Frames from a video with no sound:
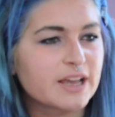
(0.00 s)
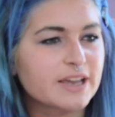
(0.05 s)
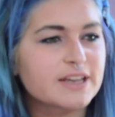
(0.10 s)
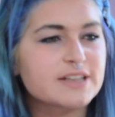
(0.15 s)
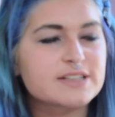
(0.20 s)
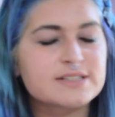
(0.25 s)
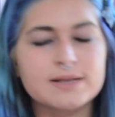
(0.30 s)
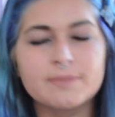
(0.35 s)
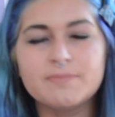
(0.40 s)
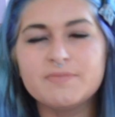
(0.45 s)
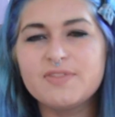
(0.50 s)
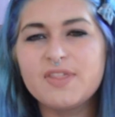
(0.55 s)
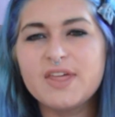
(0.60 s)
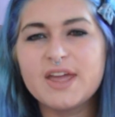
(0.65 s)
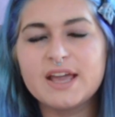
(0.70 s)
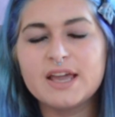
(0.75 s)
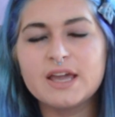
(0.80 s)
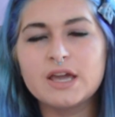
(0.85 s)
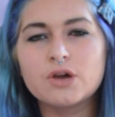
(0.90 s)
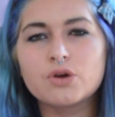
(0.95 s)

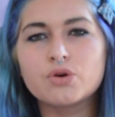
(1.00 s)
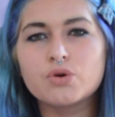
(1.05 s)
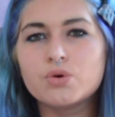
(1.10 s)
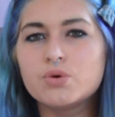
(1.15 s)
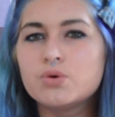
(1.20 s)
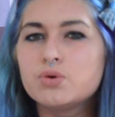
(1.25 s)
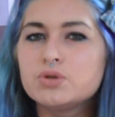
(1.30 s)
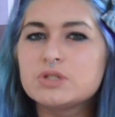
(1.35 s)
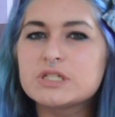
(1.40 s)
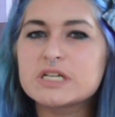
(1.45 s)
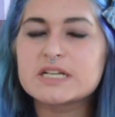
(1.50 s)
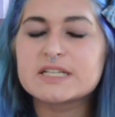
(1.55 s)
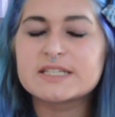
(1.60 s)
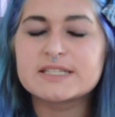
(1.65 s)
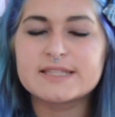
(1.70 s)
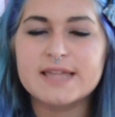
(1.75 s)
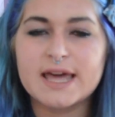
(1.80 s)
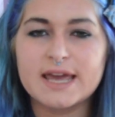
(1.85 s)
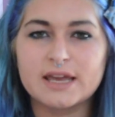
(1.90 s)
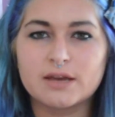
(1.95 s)
something called a
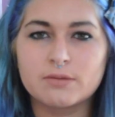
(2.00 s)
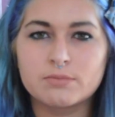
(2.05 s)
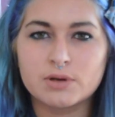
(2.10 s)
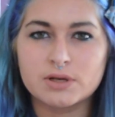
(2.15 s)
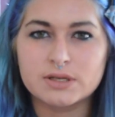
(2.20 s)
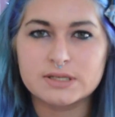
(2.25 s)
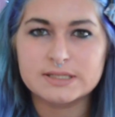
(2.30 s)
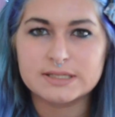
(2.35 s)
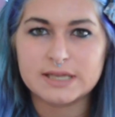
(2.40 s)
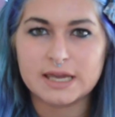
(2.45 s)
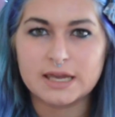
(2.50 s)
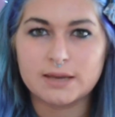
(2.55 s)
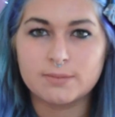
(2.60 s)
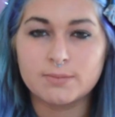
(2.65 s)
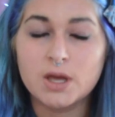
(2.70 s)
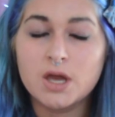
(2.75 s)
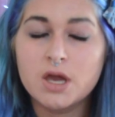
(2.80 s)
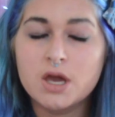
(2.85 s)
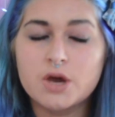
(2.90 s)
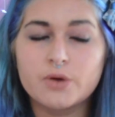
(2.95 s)
staying put
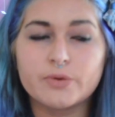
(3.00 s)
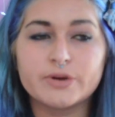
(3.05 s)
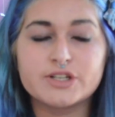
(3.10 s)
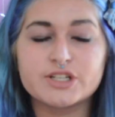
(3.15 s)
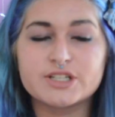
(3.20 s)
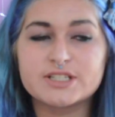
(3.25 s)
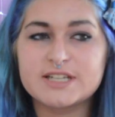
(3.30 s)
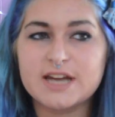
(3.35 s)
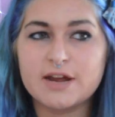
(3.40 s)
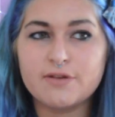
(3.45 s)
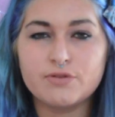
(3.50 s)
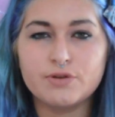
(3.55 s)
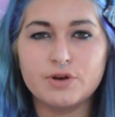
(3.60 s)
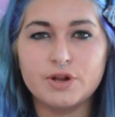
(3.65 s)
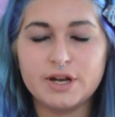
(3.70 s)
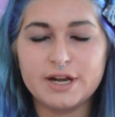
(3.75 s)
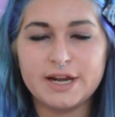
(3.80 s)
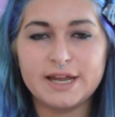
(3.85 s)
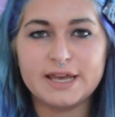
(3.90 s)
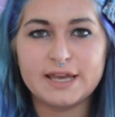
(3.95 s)
scheme, which is
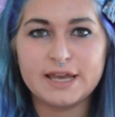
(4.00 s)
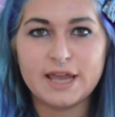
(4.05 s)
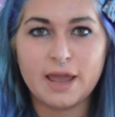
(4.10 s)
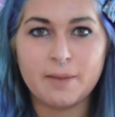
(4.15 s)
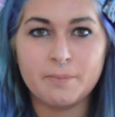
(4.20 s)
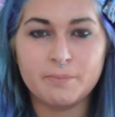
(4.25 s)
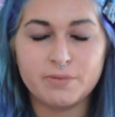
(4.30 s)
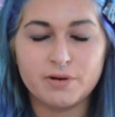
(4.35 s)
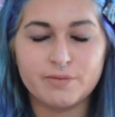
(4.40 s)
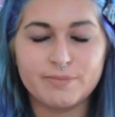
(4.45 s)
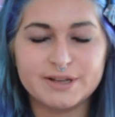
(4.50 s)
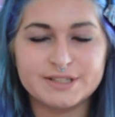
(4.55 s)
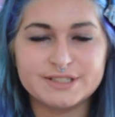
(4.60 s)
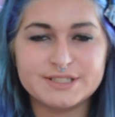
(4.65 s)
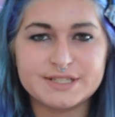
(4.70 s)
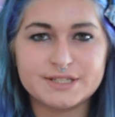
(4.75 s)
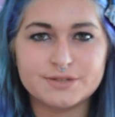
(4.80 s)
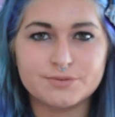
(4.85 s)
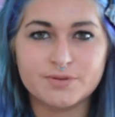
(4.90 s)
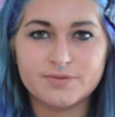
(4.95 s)
definitely
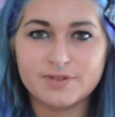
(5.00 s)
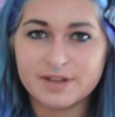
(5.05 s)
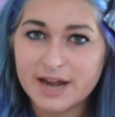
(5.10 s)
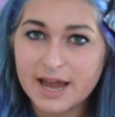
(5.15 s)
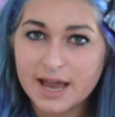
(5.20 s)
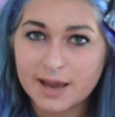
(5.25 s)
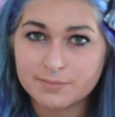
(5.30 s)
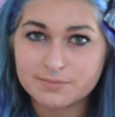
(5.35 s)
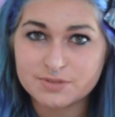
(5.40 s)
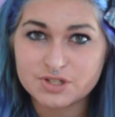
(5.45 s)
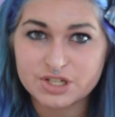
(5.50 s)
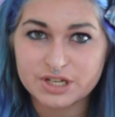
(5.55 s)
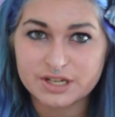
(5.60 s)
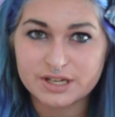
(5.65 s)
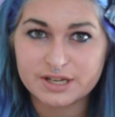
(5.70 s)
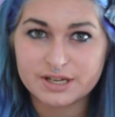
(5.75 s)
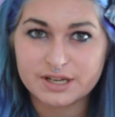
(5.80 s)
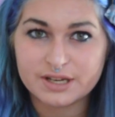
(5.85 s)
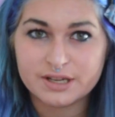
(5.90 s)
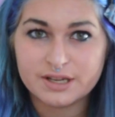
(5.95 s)
implemented within
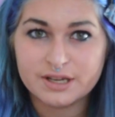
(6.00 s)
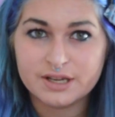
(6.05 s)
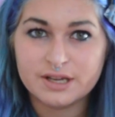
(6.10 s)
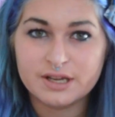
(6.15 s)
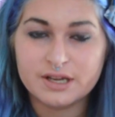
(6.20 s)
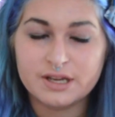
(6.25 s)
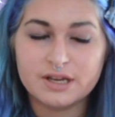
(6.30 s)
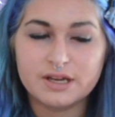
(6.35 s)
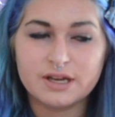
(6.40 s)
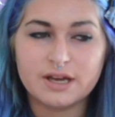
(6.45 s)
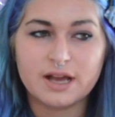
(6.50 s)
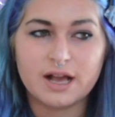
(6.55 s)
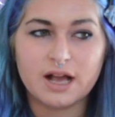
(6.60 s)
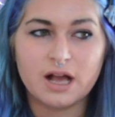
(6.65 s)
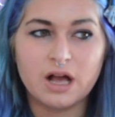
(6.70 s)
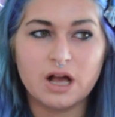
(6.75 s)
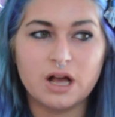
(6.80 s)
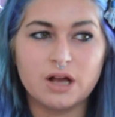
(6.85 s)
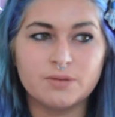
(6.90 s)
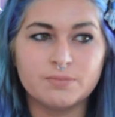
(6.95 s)
Hampshire
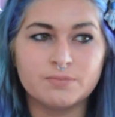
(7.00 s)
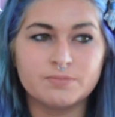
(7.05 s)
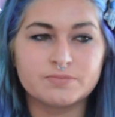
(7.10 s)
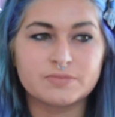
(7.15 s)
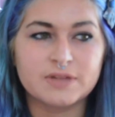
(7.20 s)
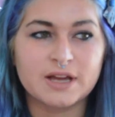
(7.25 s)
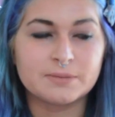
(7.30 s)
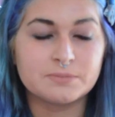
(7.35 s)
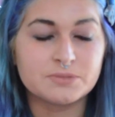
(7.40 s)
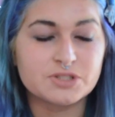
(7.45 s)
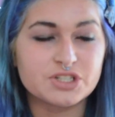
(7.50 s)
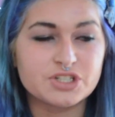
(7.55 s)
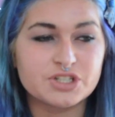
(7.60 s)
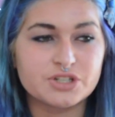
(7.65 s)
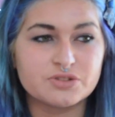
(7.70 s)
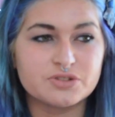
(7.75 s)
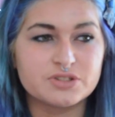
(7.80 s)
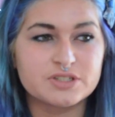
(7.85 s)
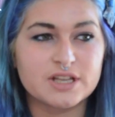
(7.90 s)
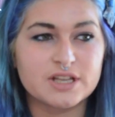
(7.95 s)
Children's